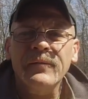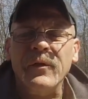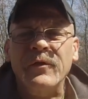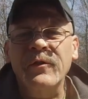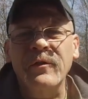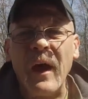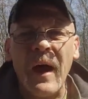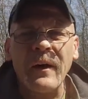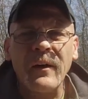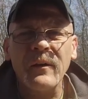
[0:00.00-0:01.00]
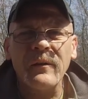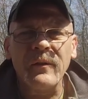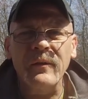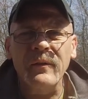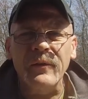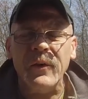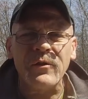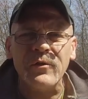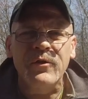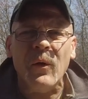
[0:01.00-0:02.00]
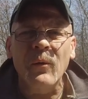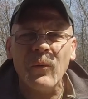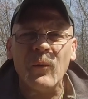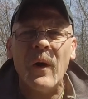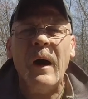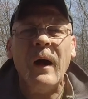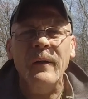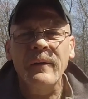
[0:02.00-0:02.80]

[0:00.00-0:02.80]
the stock that you don't want